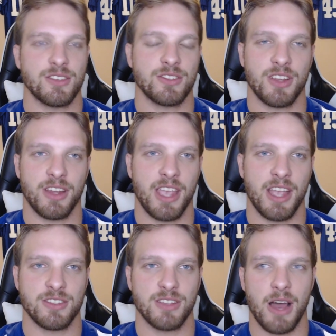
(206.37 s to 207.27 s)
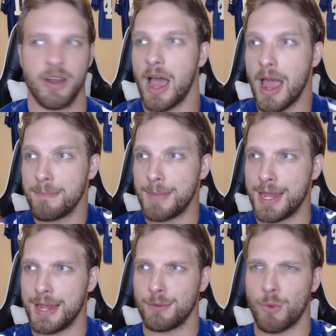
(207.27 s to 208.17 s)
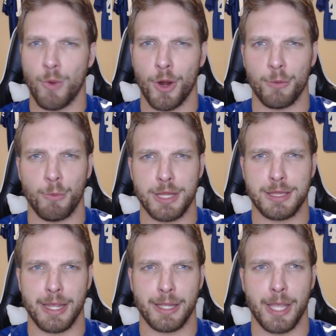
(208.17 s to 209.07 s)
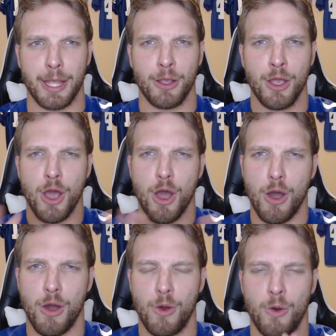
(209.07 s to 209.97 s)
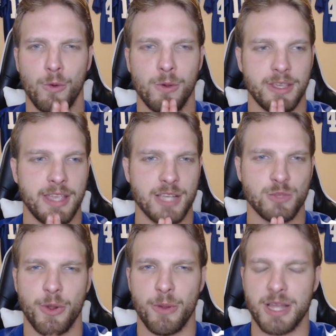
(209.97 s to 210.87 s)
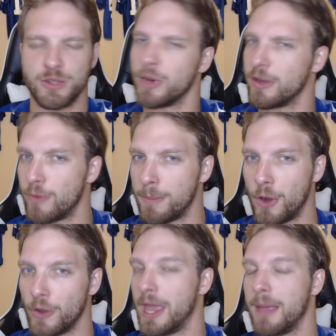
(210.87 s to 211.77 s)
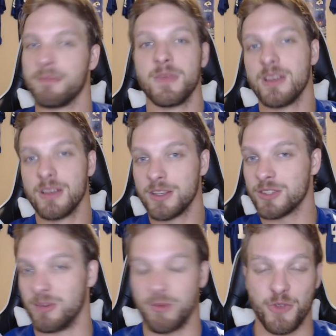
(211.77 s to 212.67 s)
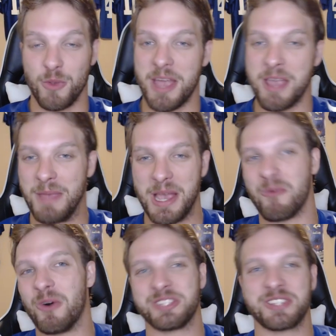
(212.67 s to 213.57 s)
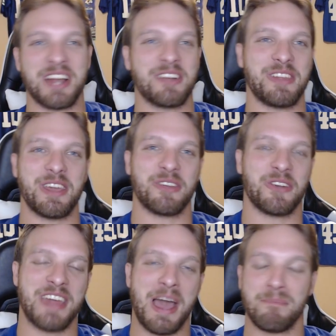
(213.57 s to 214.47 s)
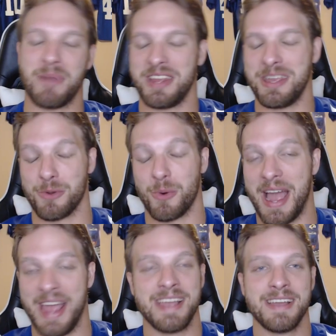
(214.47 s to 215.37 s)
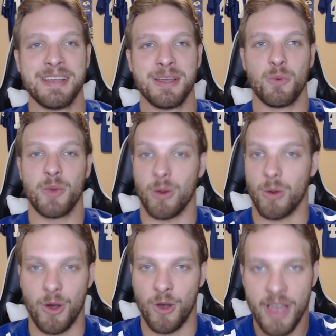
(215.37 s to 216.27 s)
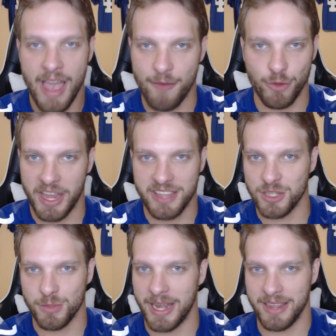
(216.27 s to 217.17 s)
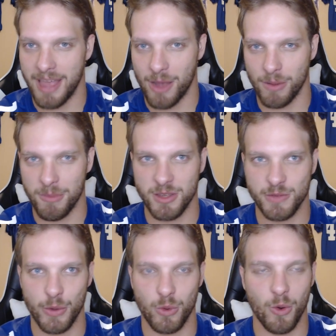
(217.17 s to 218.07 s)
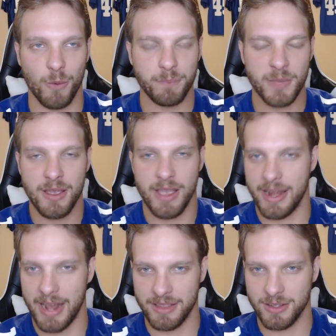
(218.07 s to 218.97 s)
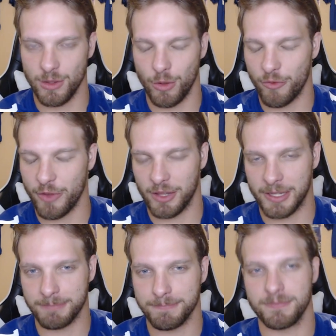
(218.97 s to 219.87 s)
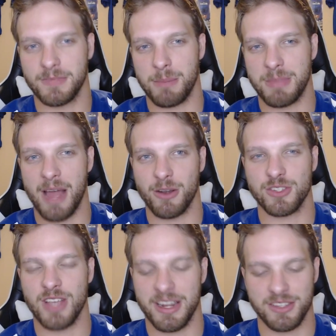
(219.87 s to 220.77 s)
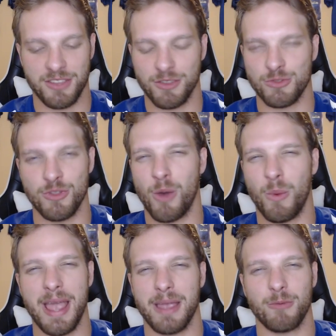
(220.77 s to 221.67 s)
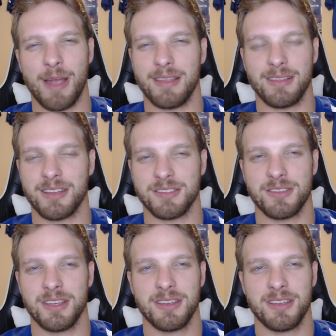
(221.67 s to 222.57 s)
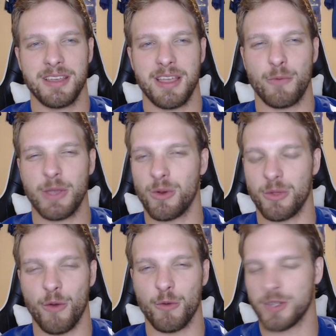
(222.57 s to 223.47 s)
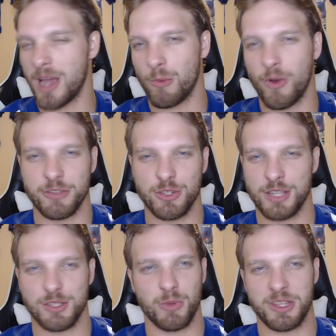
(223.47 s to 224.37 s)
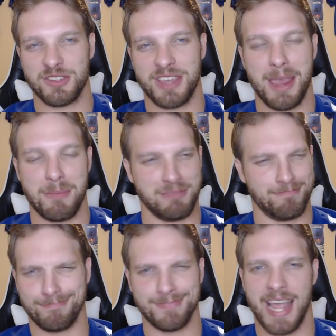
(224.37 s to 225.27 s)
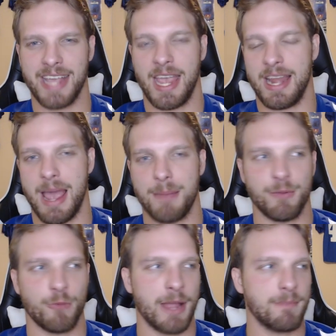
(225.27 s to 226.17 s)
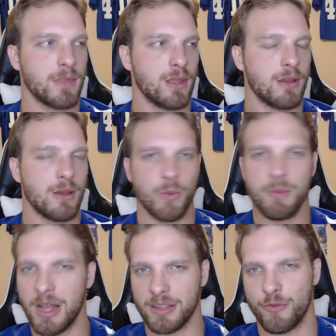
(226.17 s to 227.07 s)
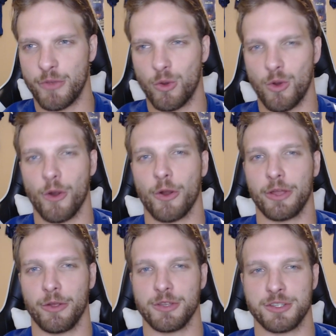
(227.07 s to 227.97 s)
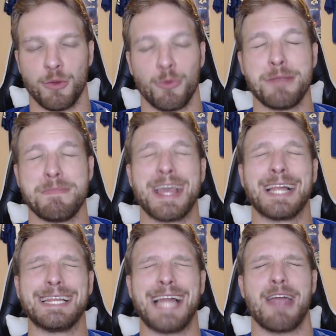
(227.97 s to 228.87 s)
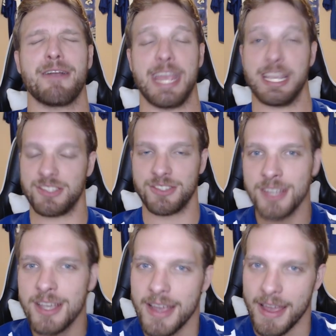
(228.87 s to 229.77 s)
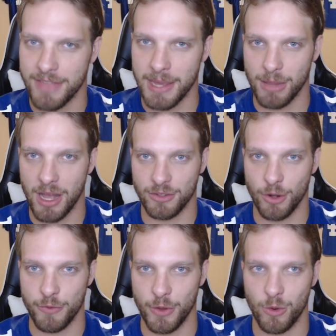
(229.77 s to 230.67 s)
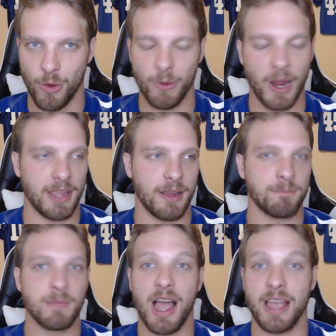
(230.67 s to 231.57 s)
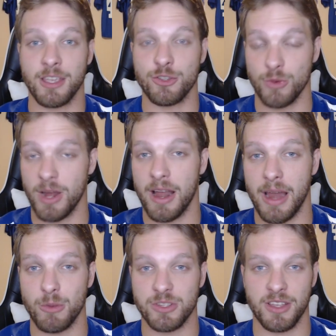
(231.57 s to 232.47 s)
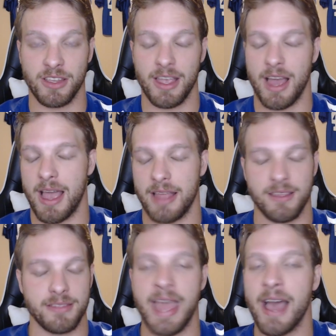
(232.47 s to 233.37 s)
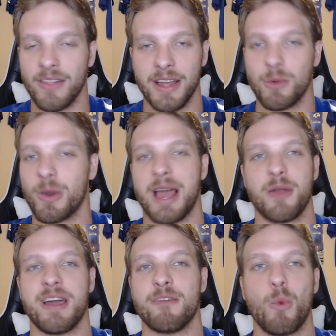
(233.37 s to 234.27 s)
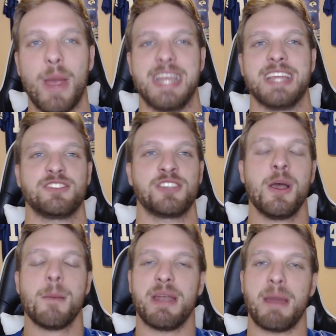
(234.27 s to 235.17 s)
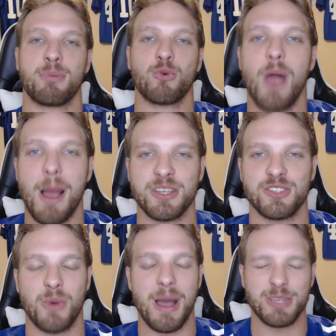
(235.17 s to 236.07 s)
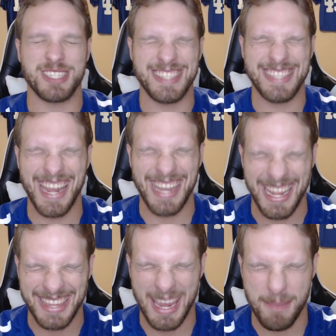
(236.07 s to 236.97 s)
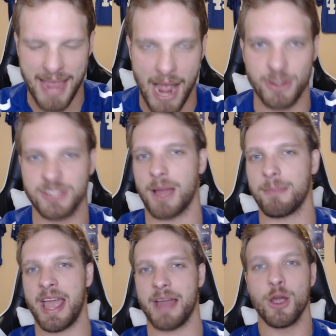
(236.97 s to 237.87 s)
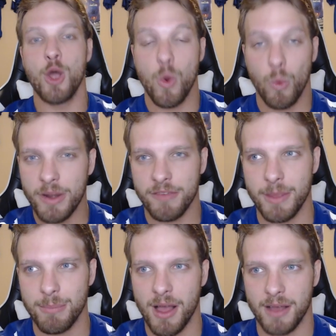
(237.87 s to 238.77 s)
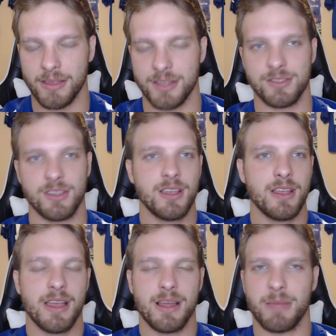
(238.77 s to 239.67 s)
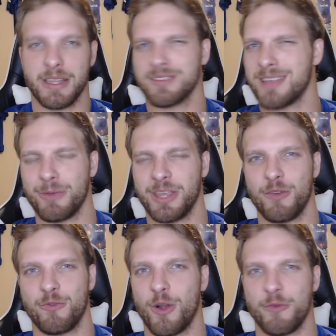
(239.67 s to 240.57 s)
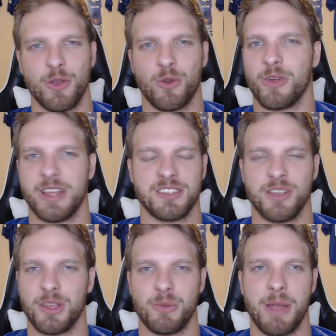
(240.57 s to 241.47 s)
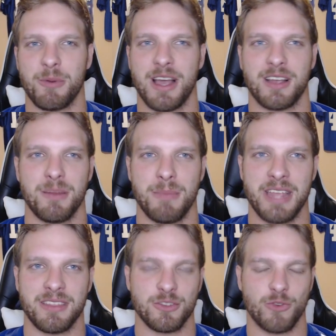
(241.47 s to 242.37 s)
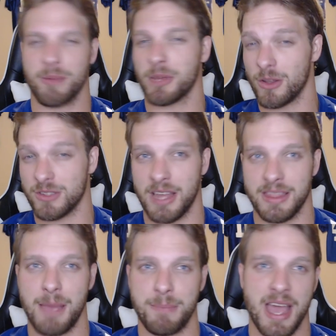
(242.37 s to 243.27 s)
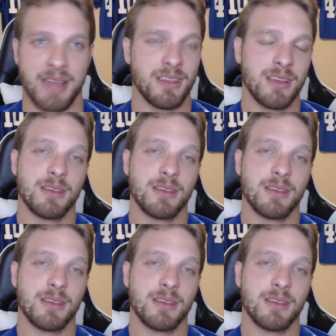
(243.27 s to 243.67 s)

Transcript: going to cancel out? I mean, weren't we thinking, oh yes, we were about to win a football game? Some of you may be on one side or the other of that, but either way, we were all heavily anticipating the outcome of this field goal. And I had this little feeling deep down inside. I said, there's no way, right? Because if we go into overtime, we'll have a chance to win this game. And that can't happen, right? We blocked a field goal earlier this year. Wouldn't it be hilarious if they blocked our field goal right here? I kid you not. I was thinking, I didn't tell anyone. I don't have a witness, but I promise you, I was thinking deep down inside my head, what if they block this? I'm like, it's not really a far field goal. That's the only way we're not going to make this. Gano's not that bad.